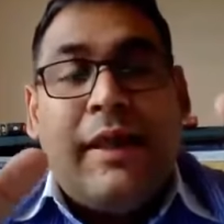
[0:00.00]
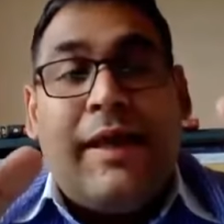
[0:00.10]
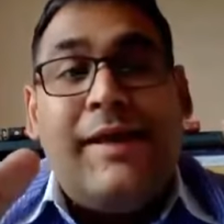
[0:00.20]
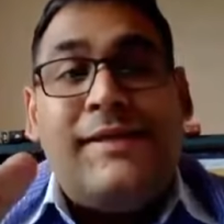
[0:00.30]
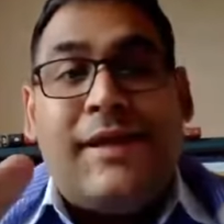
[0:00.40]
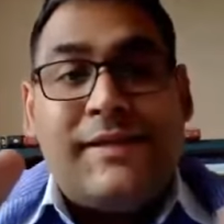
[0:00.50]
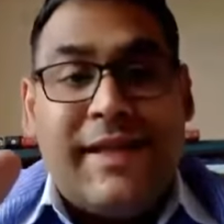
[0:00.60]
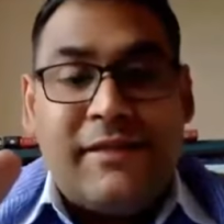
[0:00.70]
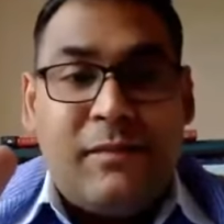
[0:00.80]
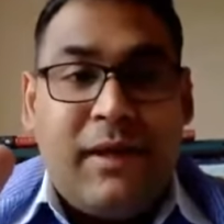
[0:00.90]
risk
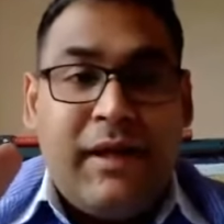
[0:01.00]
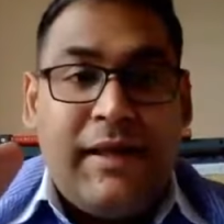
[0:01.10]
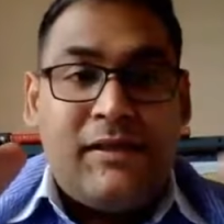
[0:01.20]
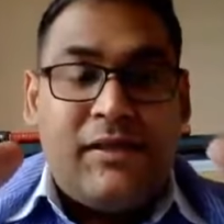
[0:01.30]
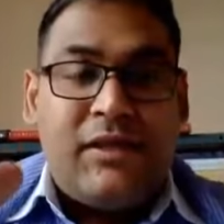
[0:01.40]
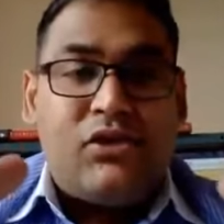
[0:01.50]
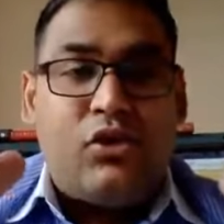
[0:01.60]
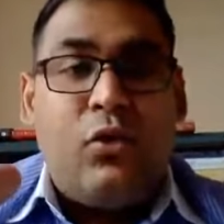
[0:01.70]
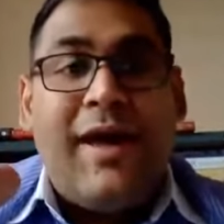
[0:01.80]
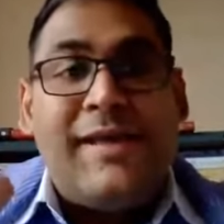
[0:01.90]
assessment is
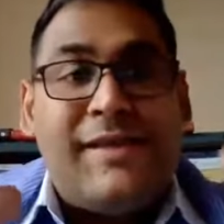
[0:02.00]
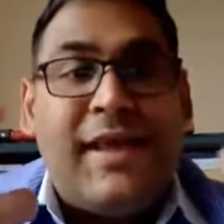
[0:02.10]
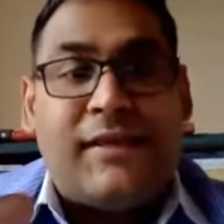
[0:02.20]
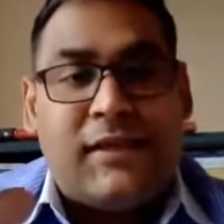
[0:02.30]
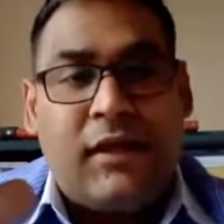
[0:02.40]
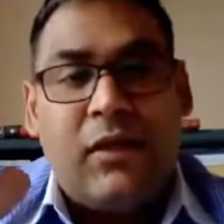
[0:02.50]
just to assess